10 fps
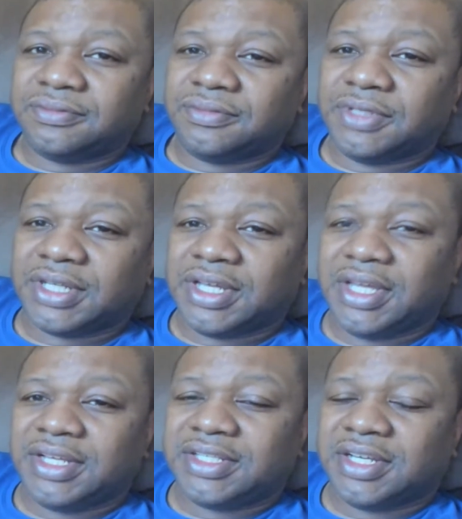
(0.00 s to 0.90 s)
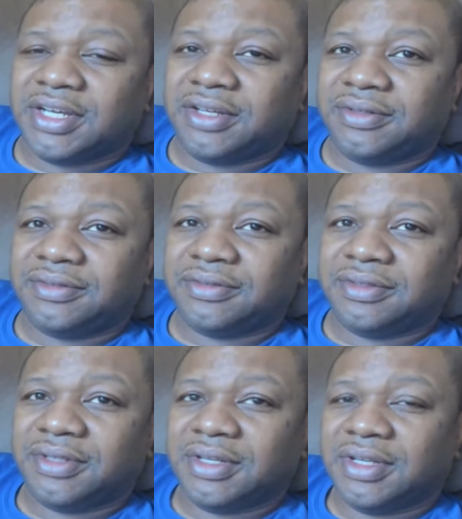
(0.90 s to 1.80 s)
But King Tut,
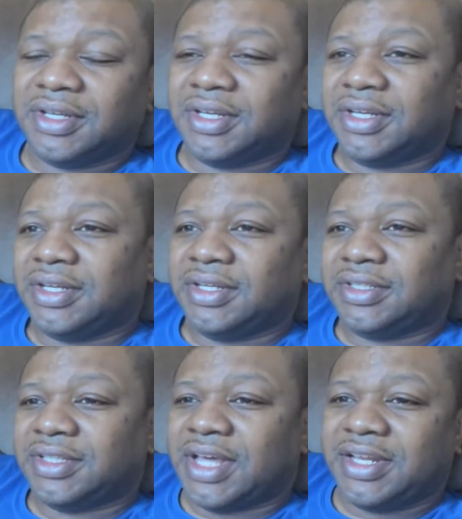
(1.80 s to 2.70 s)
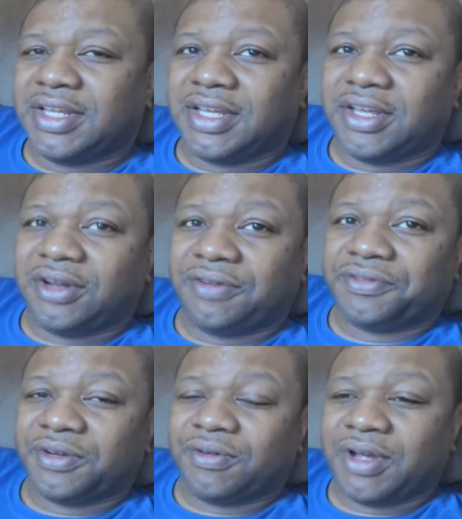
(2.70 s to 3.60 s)
that didn't get
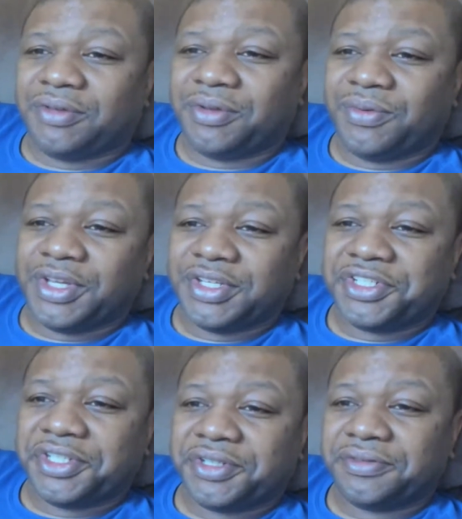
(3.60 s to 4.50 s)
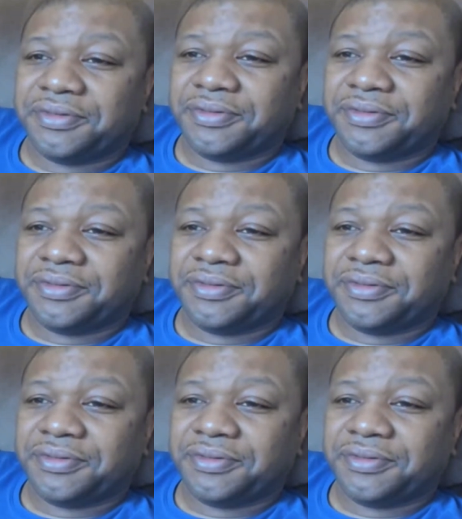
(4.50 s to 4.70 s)
off the ground the way it should have.